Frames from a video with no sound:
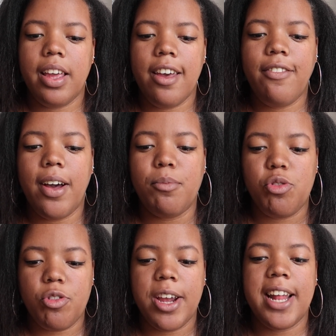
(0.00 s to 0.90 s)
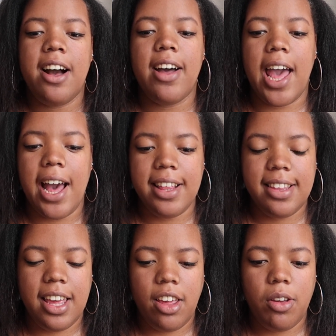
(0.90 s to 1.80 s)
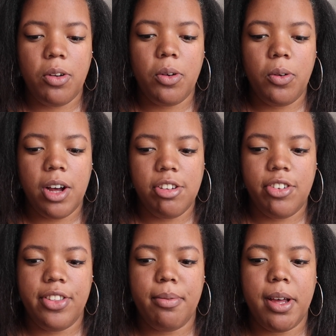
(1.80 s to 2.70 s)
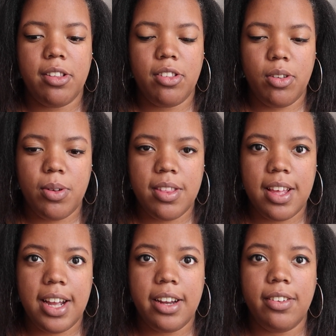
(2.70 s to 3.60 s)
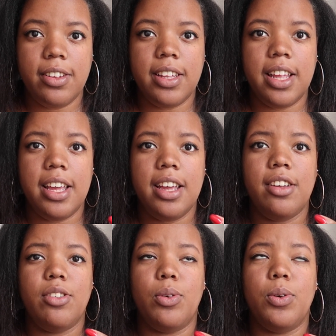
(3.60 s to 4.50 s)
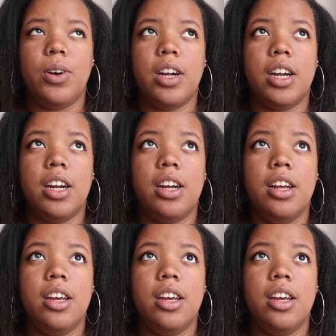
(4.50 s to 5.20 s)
if I'm straight out asking you questions about suicidalness or